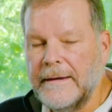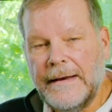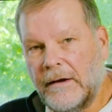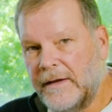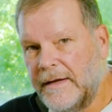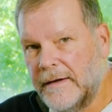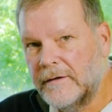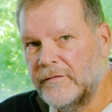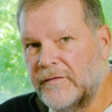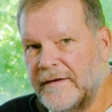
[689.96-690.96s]
Now,
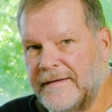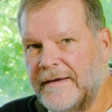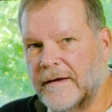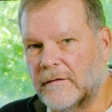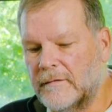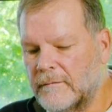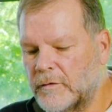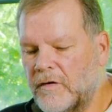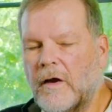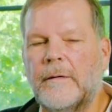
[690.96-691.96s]
here's the deal. We're talking